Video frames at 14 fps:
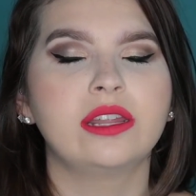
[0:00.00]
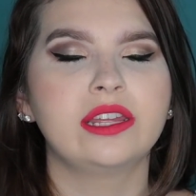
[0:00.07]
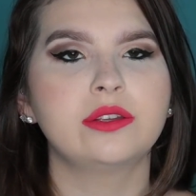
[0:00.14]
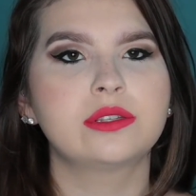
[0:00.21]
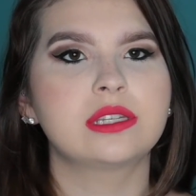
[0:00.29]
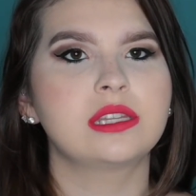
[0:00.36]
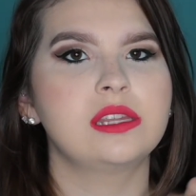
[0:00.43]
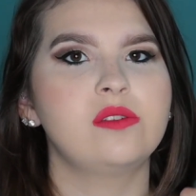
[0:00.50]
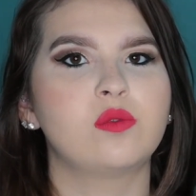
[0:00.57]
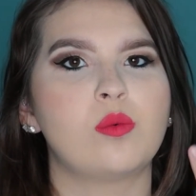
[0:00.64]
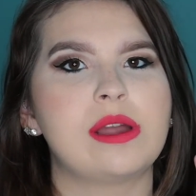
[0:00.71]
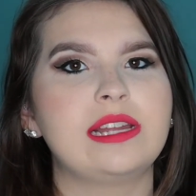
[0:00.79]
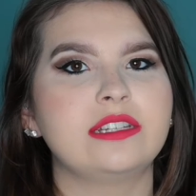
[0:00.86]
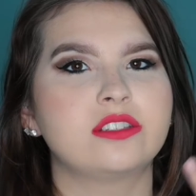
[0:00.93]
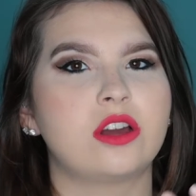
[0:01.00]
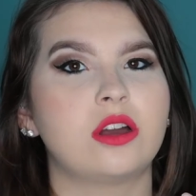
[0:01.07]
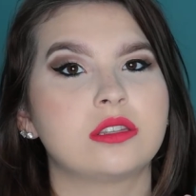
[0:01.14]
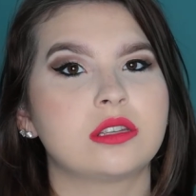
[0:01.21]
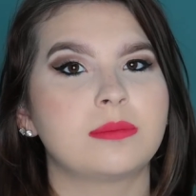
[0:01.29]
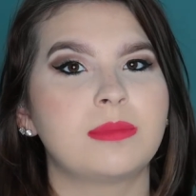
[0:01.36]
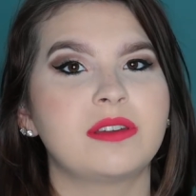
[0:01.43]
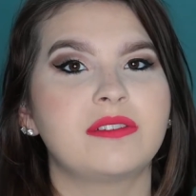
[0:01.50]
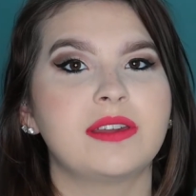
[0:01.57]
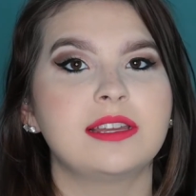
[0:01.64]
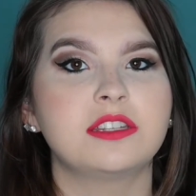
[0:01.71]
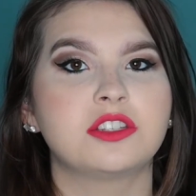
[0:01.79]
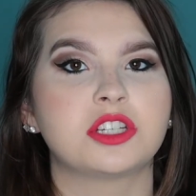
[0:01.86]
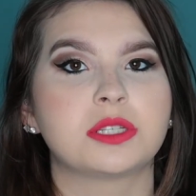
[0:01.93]
It used to leave white dots on my
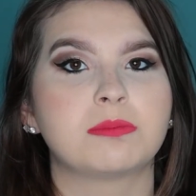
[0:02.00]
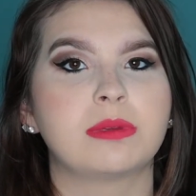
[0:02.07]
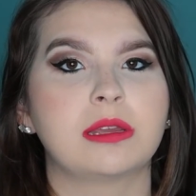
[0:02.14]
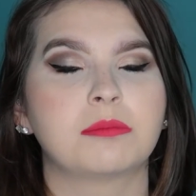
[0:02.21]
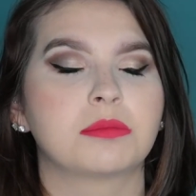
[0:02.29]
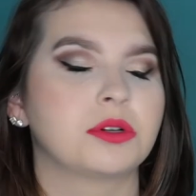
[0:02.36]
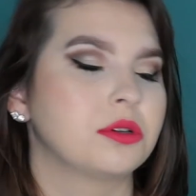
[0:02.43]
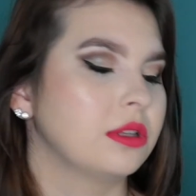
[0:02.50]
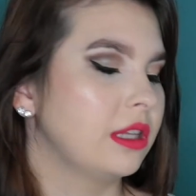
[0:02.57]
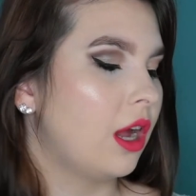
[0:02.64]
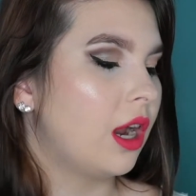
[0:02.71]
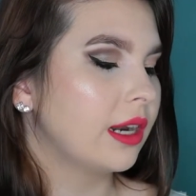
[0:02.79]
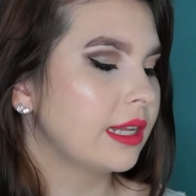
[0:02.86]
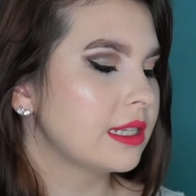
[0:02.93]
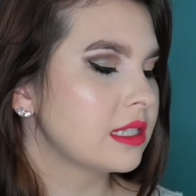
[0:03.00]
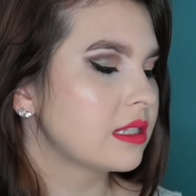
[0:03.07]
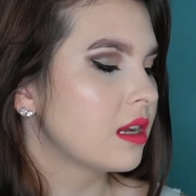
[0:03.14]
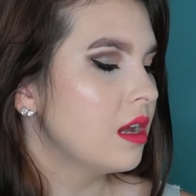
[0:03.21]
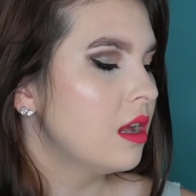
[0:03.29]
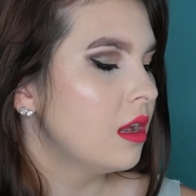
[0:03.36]
face, just being brutally honest.